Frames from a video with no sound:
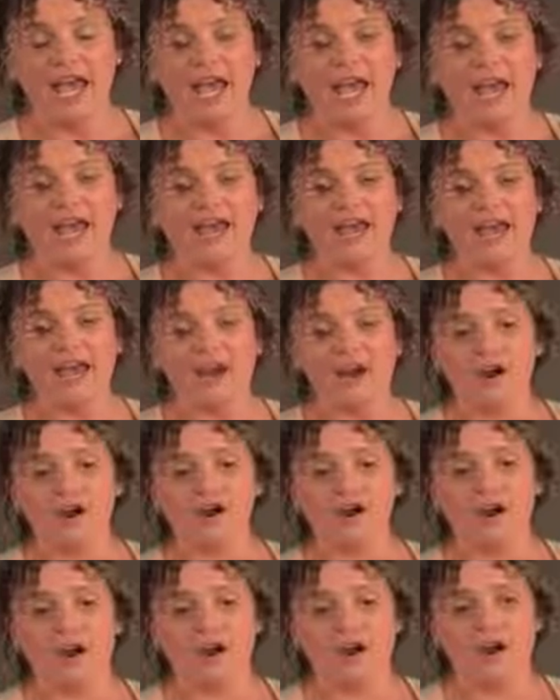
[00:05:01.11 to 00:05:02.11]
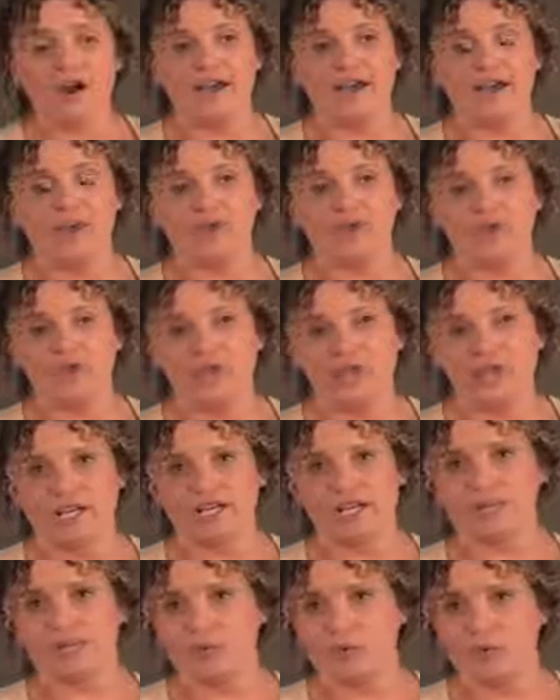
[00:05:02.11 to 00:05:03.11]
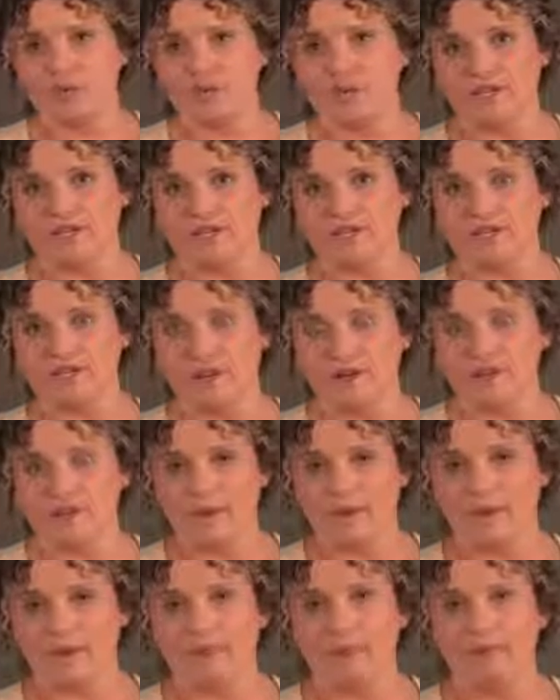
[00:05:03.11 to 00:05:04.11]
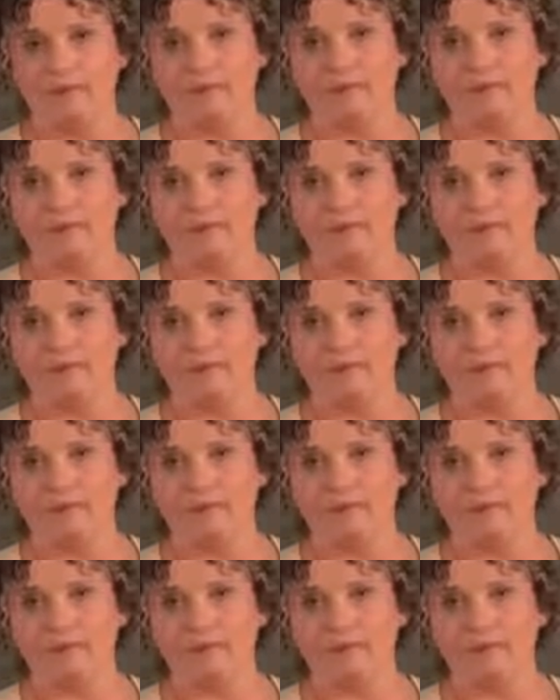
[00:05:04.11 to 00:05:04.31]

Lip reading: and how I am learning so much from them, and I'm